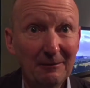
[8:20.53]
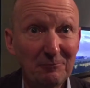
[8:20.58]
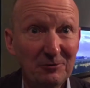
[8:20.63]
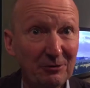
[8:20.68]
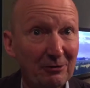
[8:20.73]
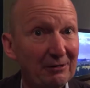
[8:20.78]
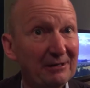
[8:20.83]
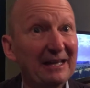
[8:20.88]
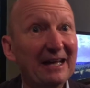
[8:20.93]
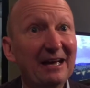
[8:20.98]

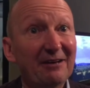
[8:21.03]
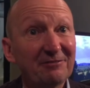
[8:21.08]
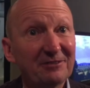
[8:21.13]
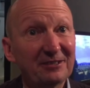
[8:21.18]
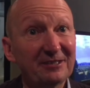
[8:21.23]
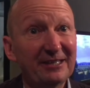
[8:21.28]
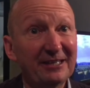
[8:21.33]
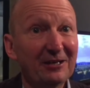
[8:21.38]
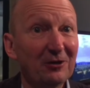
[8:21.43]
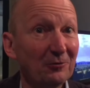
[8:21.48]
You only have to
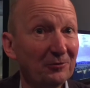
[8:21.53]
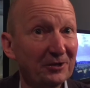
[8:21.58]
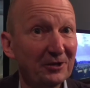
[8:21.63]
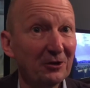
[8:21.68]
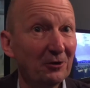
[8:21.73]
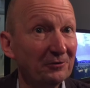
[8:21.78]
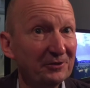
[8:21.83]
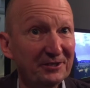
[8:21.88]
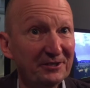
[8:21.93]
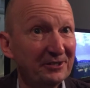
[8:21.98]
think on the
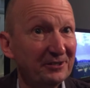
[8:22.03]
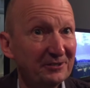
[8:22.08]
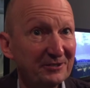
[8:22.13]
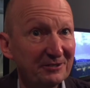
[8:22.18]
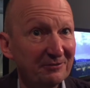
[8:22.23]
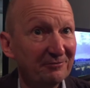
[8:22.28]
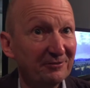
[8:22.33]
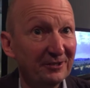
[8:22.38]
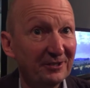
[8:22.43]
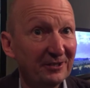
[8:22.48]

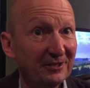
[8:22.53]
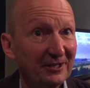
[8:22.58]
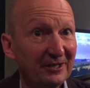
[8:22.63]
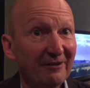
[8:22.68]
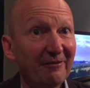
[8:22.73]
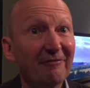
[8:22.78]
continent of the